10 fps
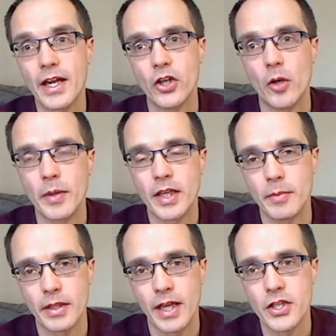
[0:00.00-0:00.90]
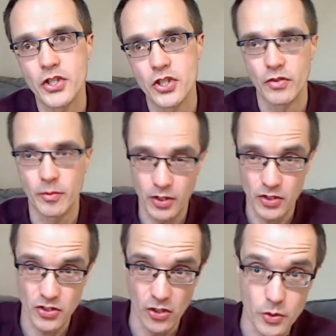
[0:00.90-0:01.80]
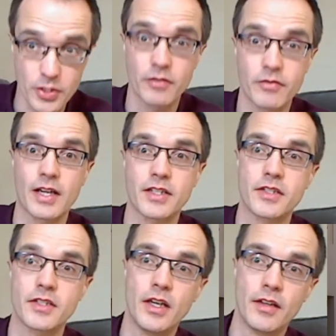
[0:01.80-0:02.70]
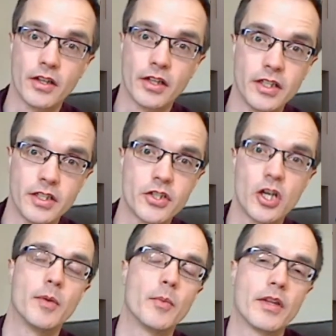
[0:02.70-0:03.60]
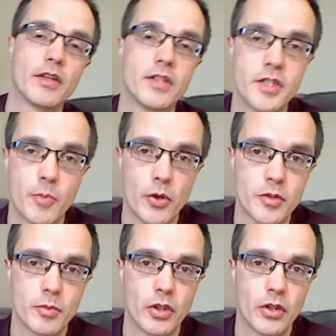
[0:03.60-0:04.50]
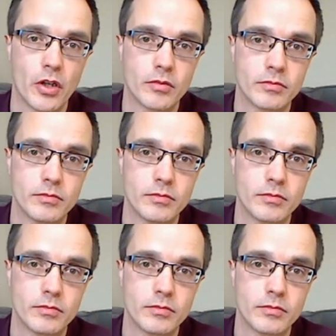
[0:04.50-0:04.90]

economic implications of it, because those are the factors that are going to determine whether this is possible or not.